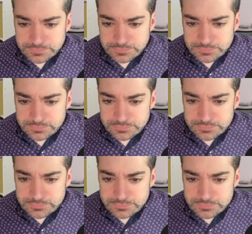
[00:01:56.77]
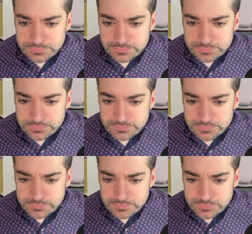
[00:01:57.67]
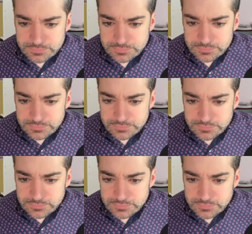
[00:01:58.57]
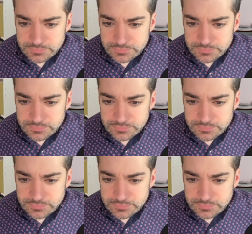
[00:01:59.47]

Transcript: [no speech]